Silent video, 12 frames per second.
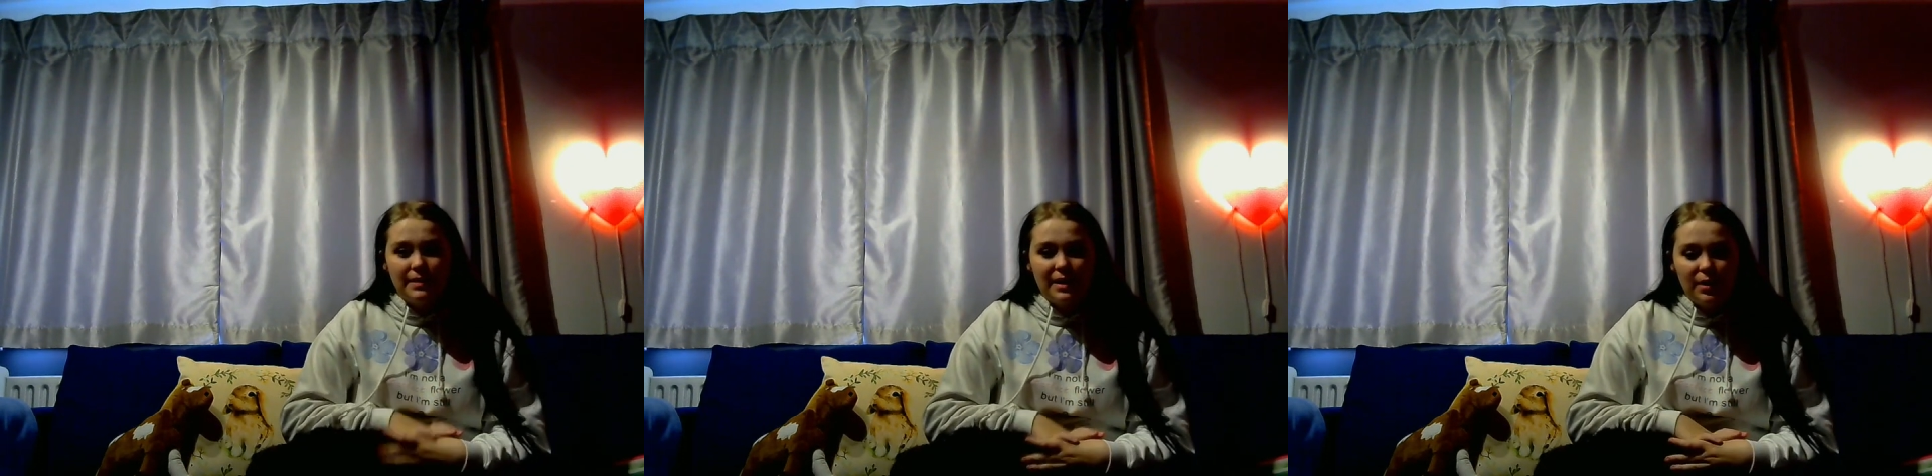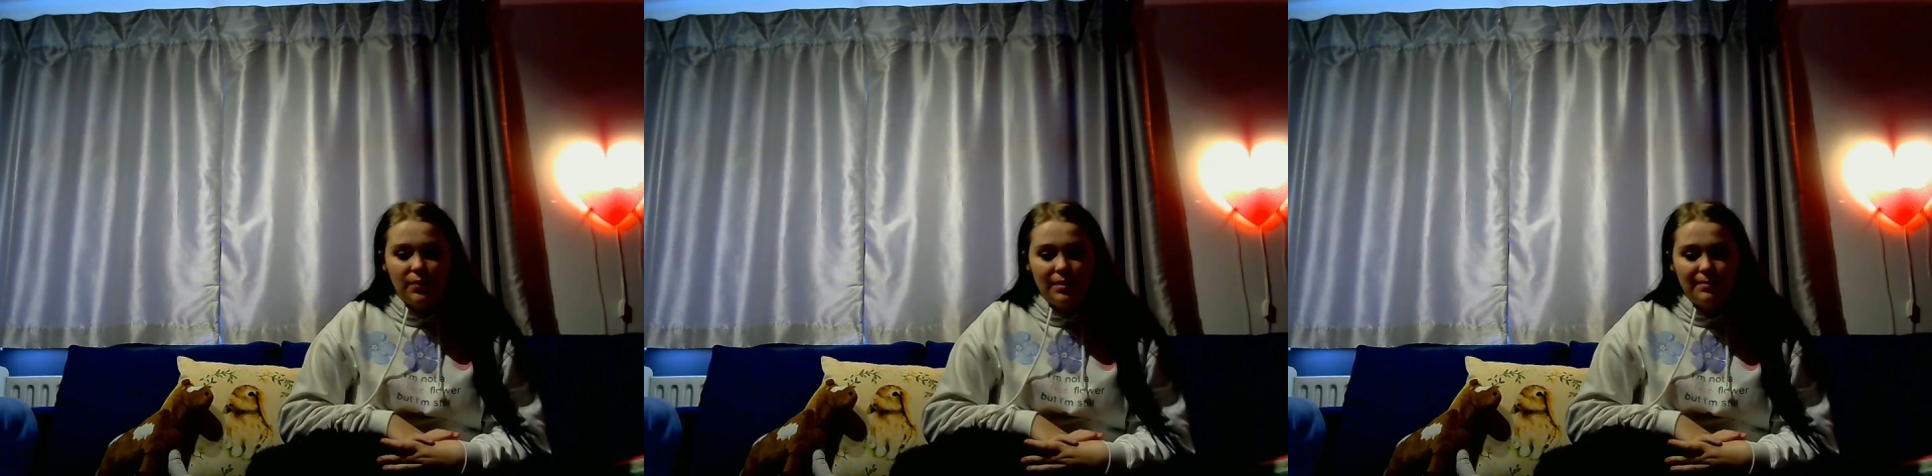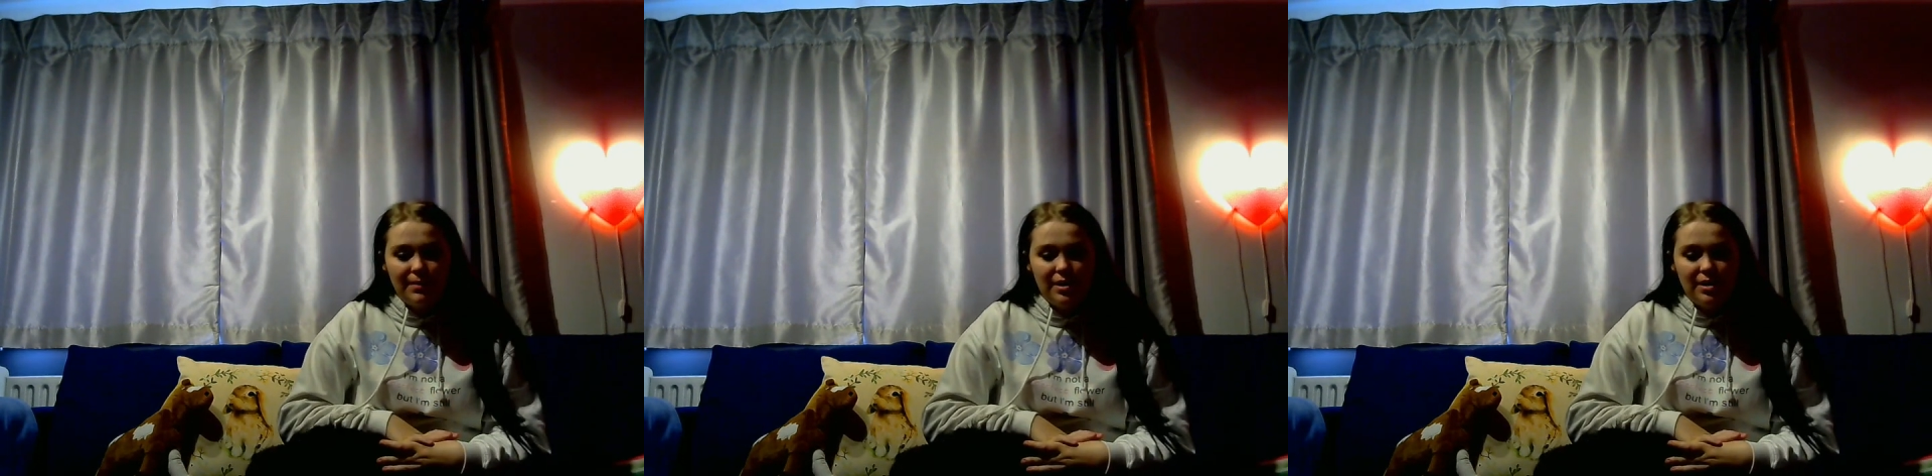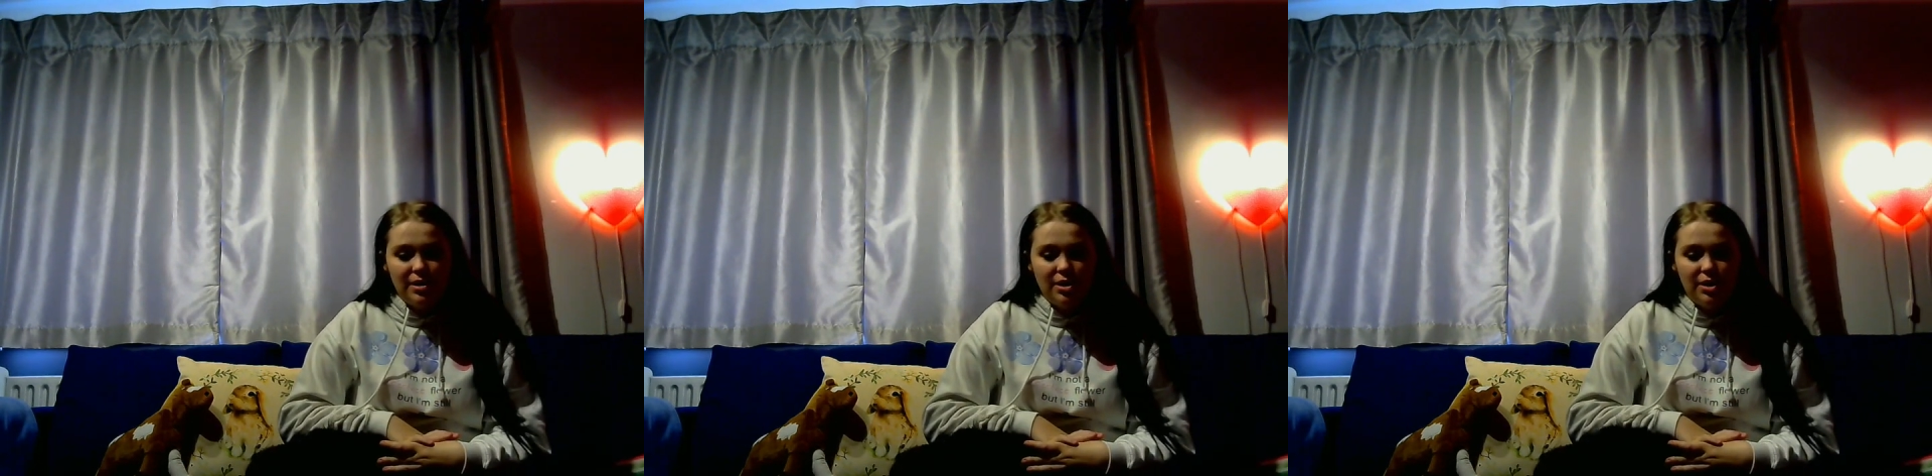Halloween
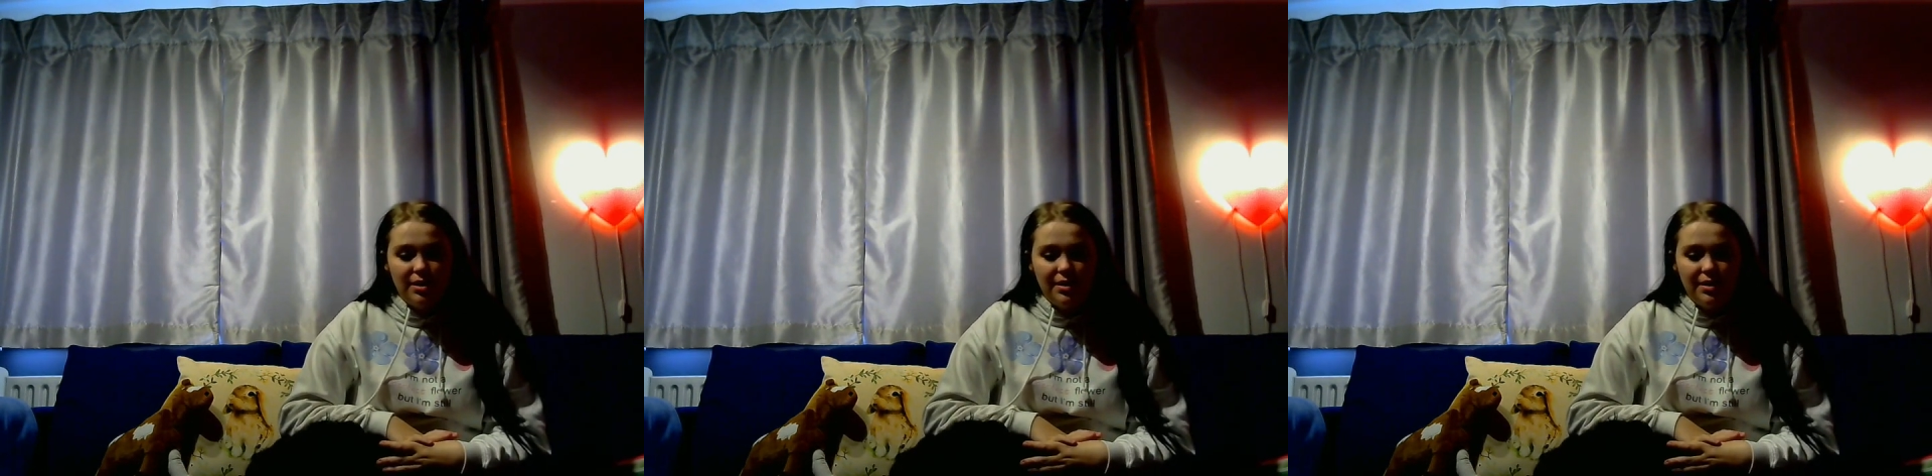merch.